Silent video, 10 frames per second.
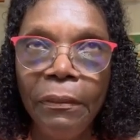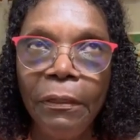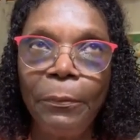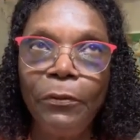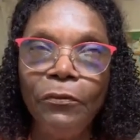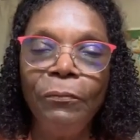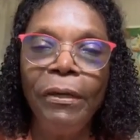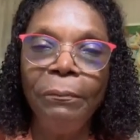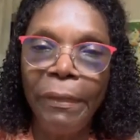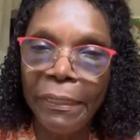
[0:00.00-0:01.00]
approved
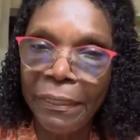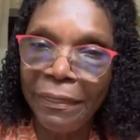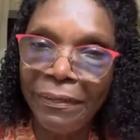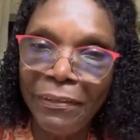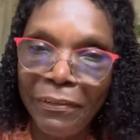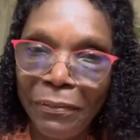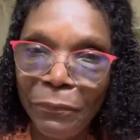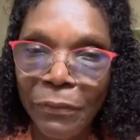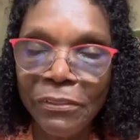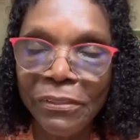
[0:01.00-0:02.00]
by
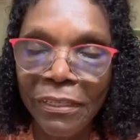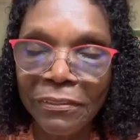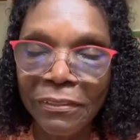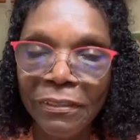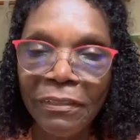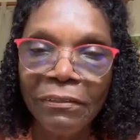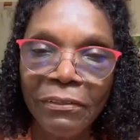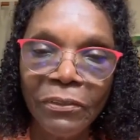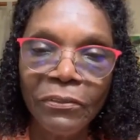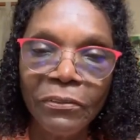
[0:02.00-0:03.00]
Medicare, which takes another
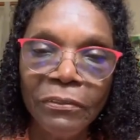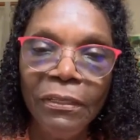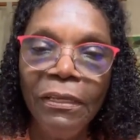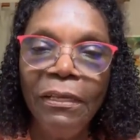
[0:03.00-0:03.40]
hurdle